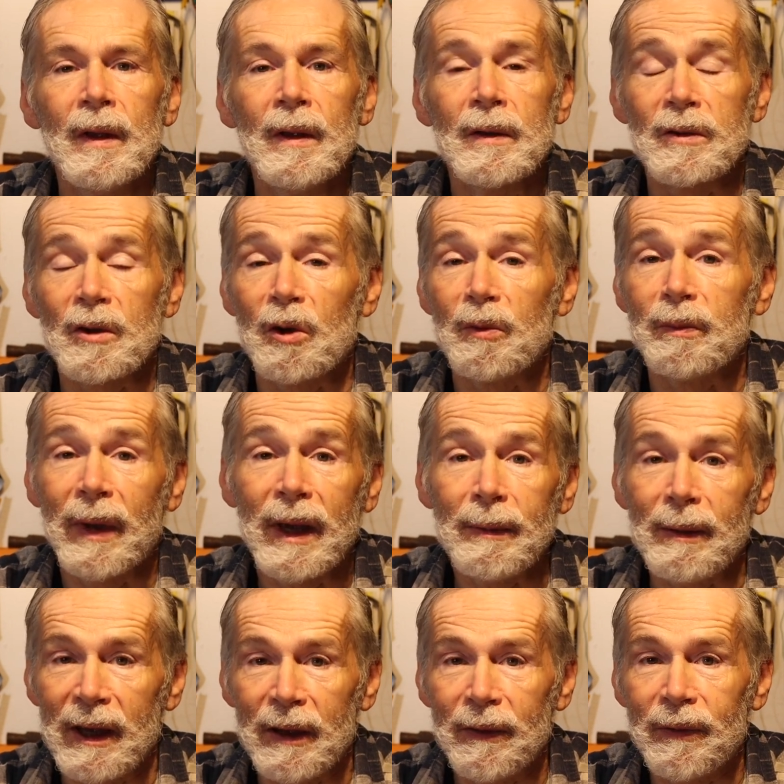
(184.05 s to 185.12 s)
So
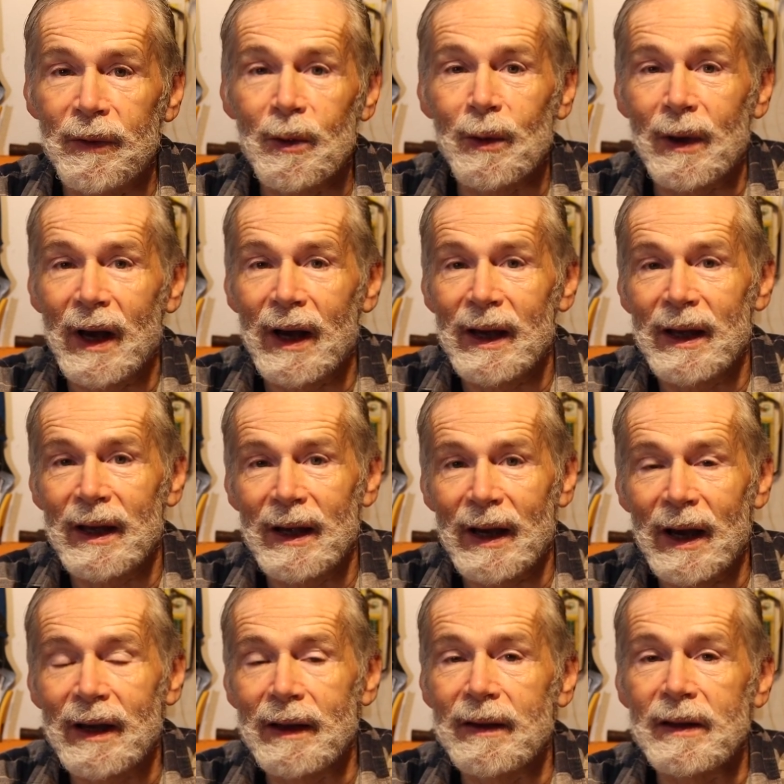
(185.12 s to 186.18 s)
maybe if you
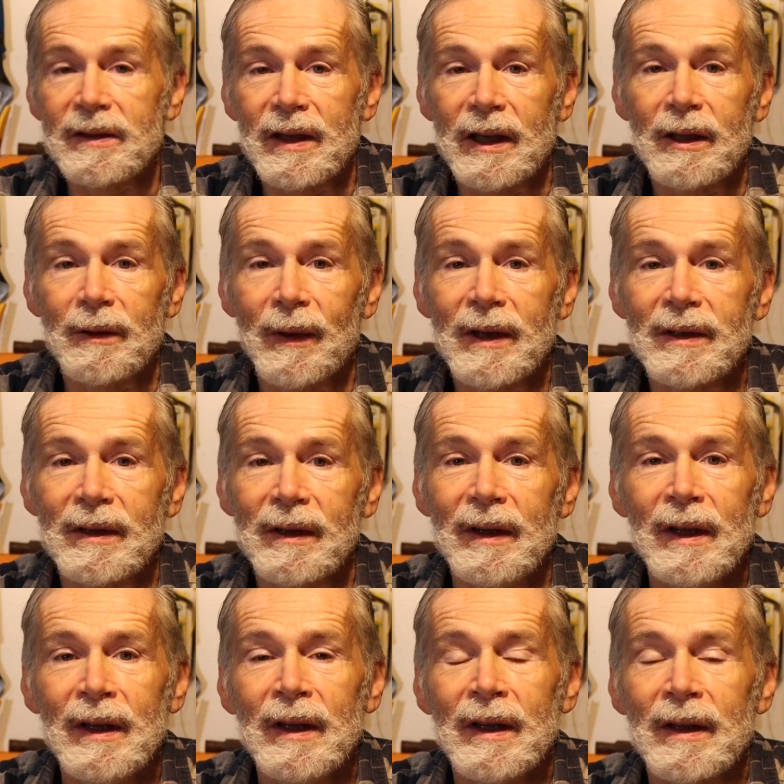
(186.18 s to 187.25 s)
are in the situation
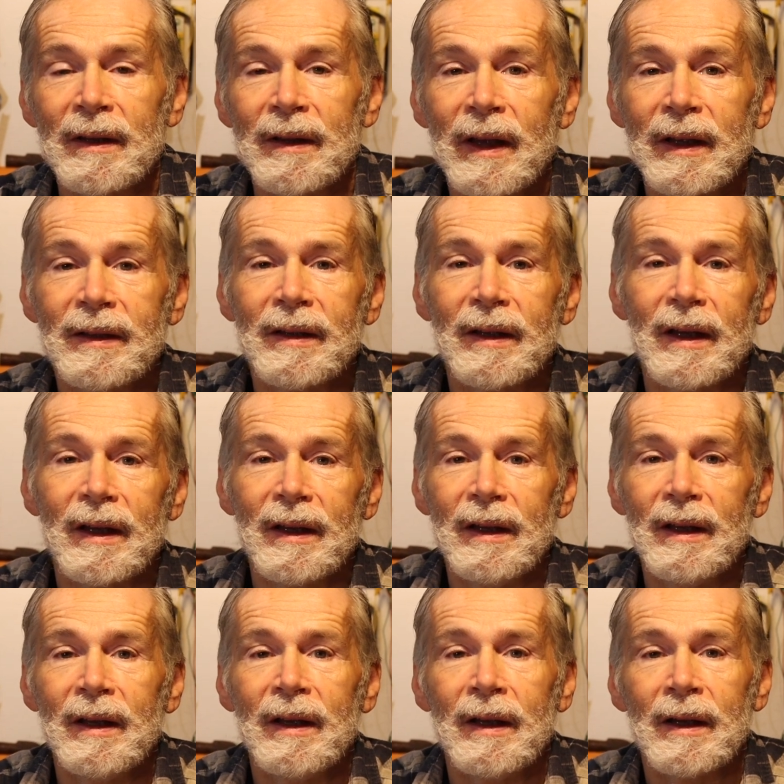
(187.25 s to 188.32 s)
that the
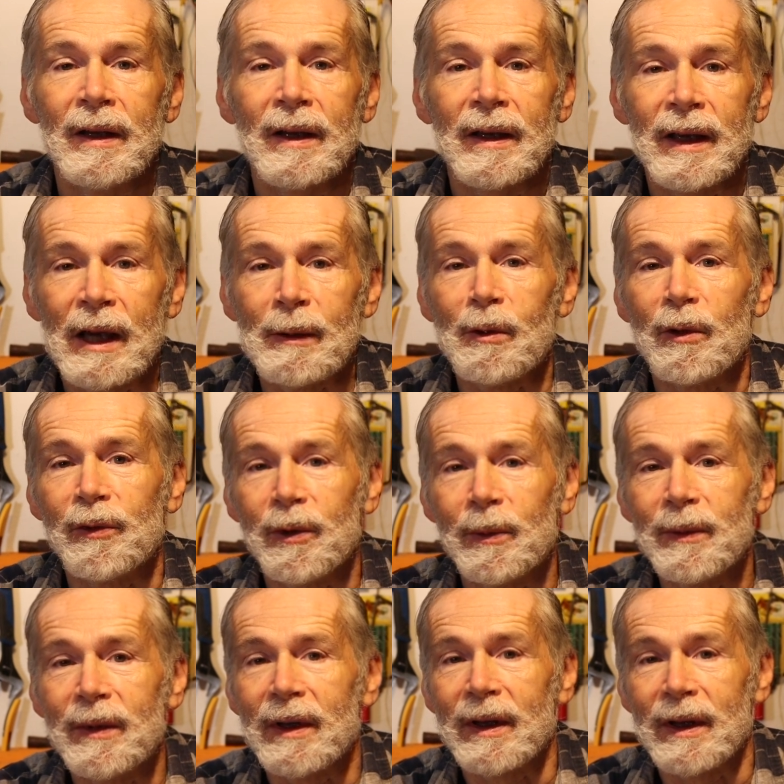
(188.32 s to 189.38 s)
cable
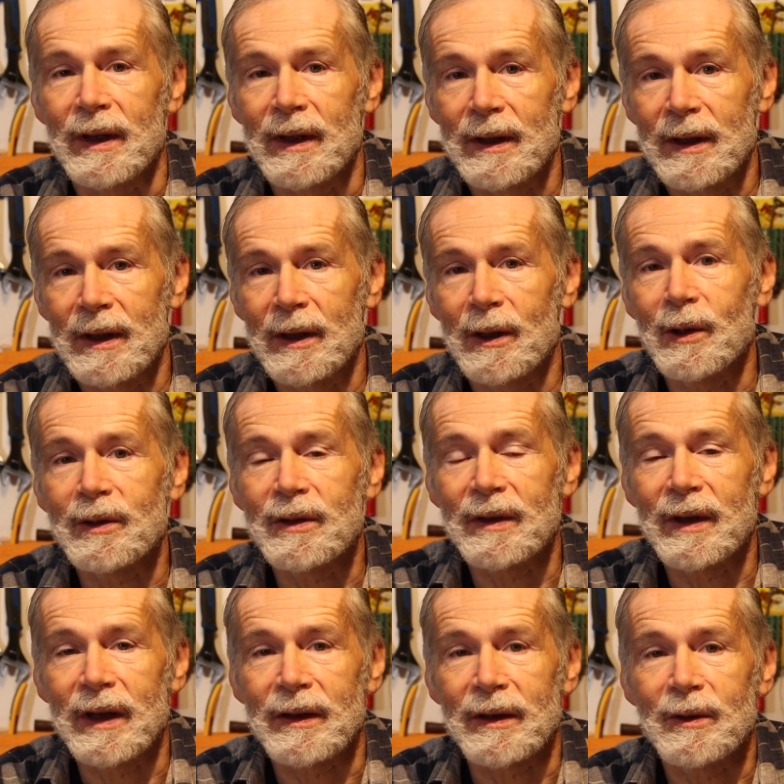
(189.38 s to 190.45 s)
from the
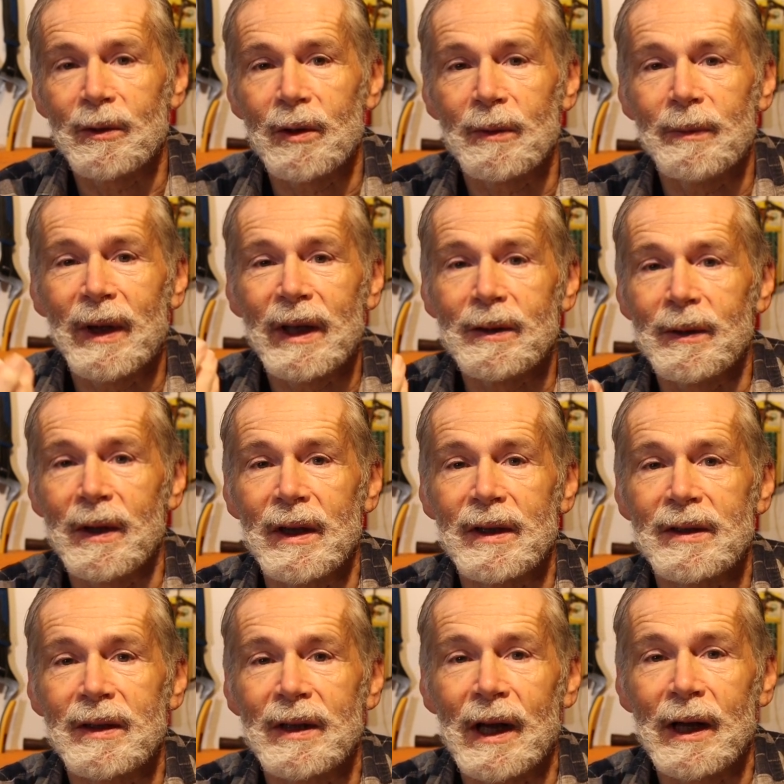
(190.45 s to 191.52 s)
alternator to the battery
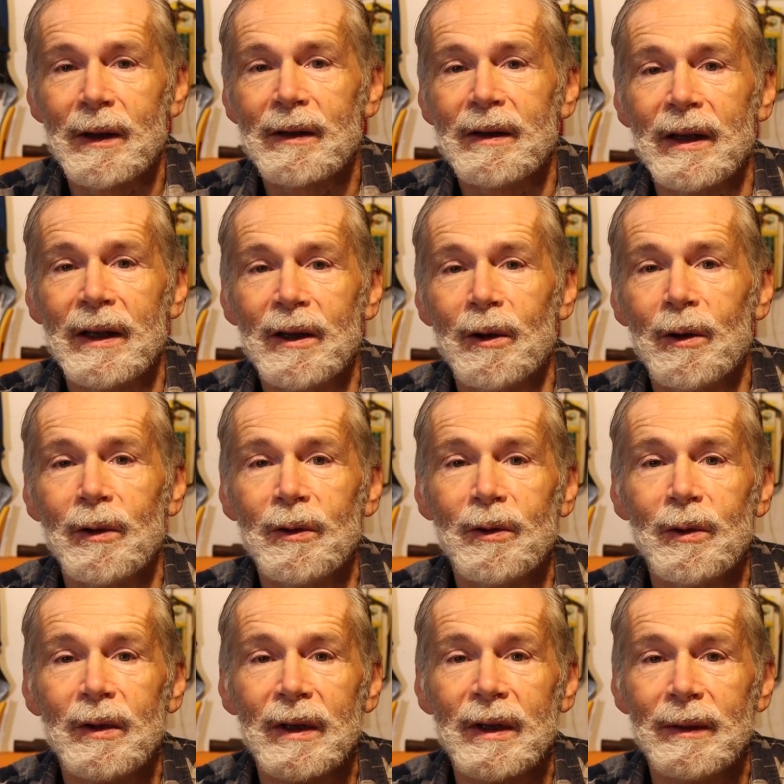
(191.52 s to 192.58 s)
is directly going
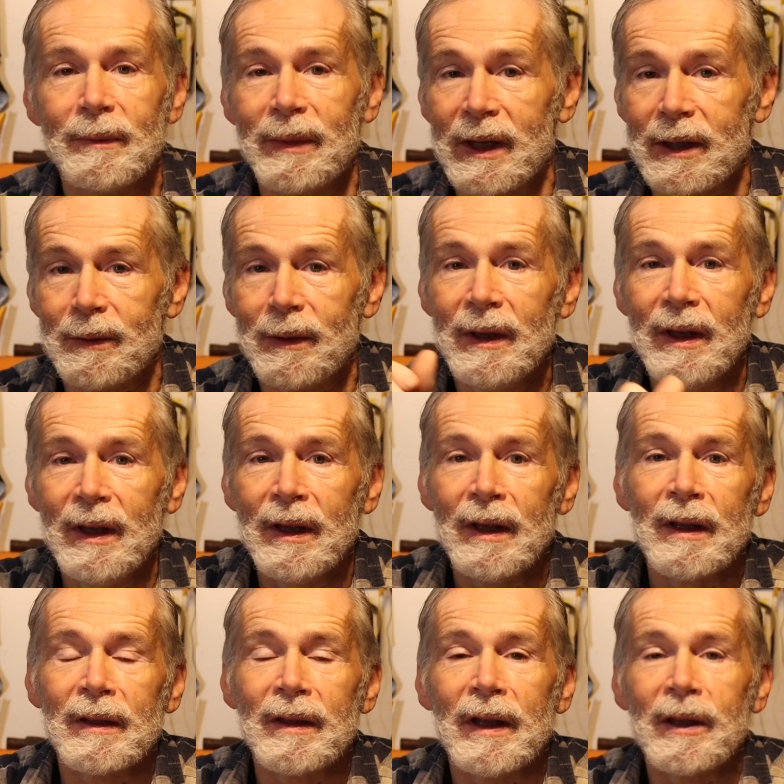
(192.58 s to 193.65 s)
to the battery,
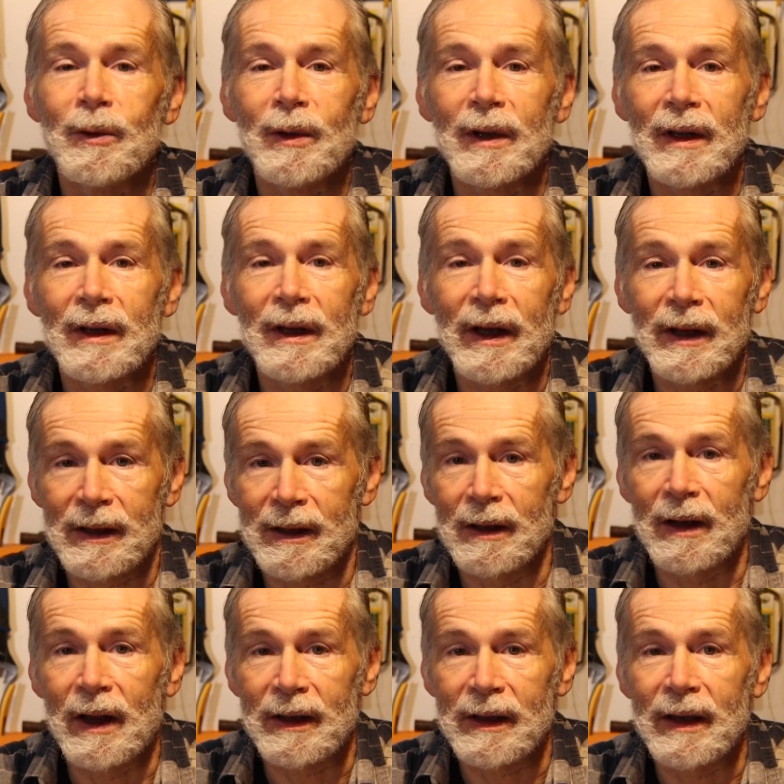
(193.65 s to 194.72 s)
then you are a
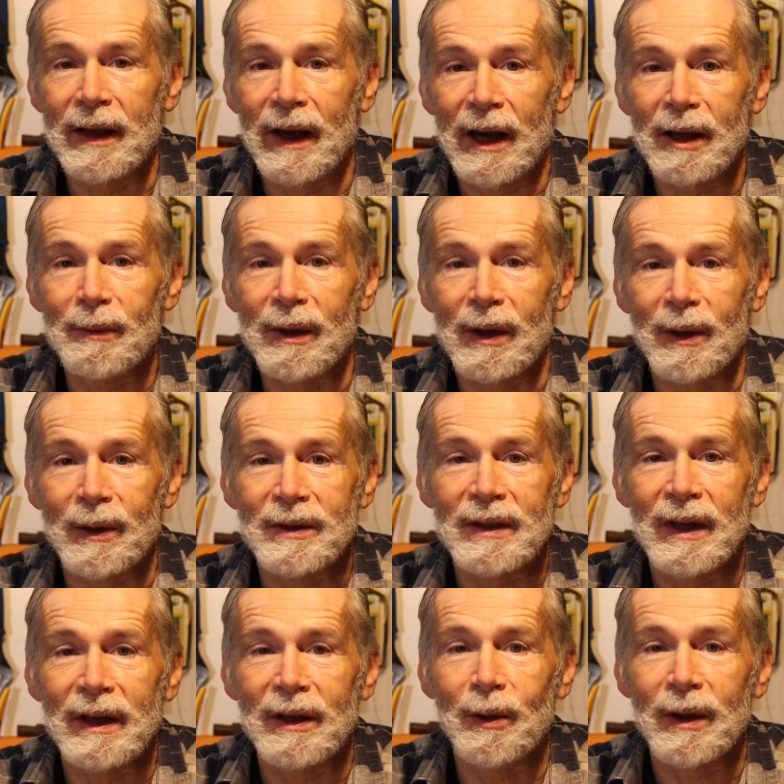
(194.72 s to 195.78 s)
lucky guy, because
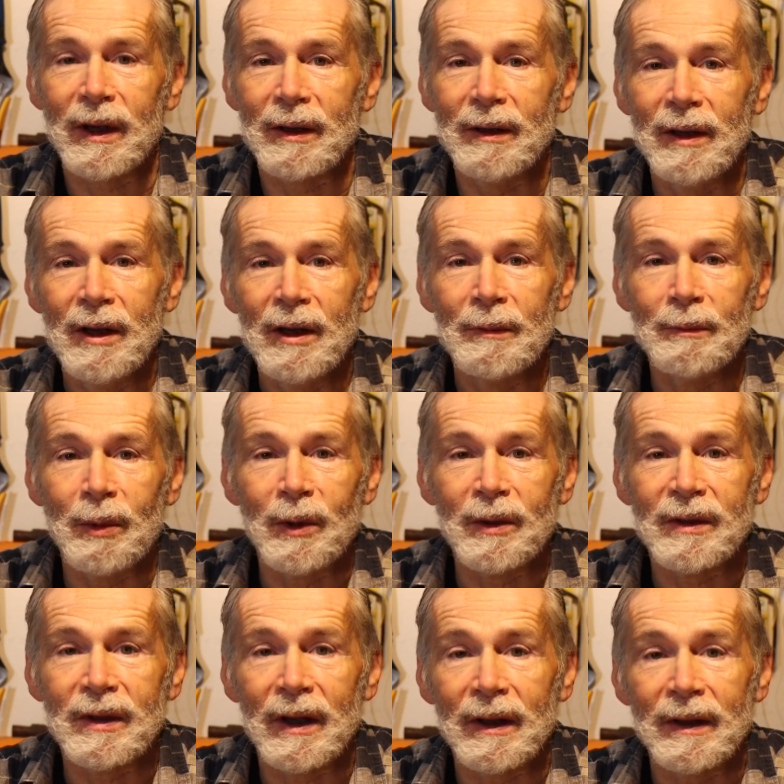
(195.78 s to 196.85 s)
then you can put
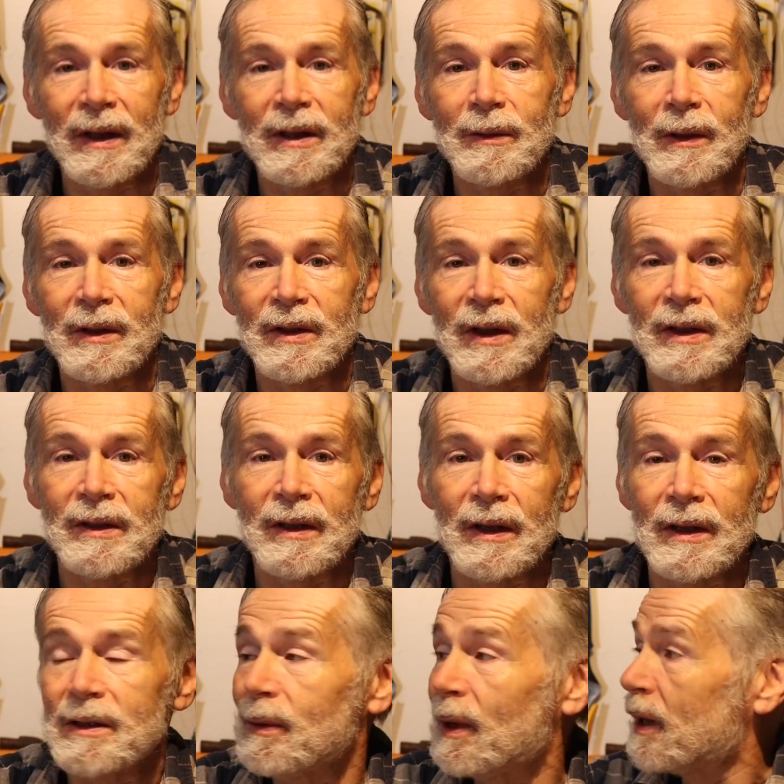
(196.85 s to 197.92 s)
this
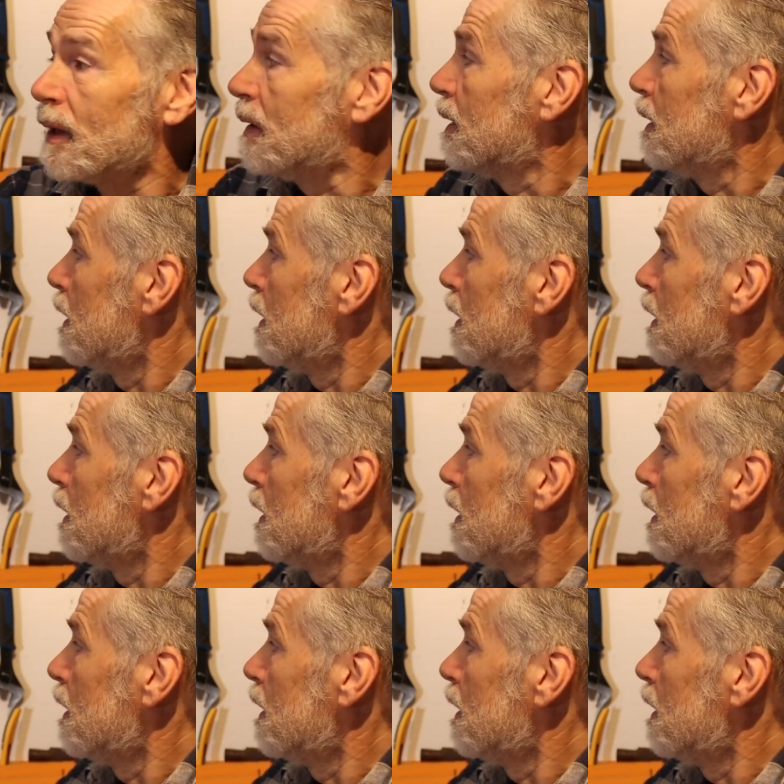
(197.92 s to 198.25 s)
resistance. Well,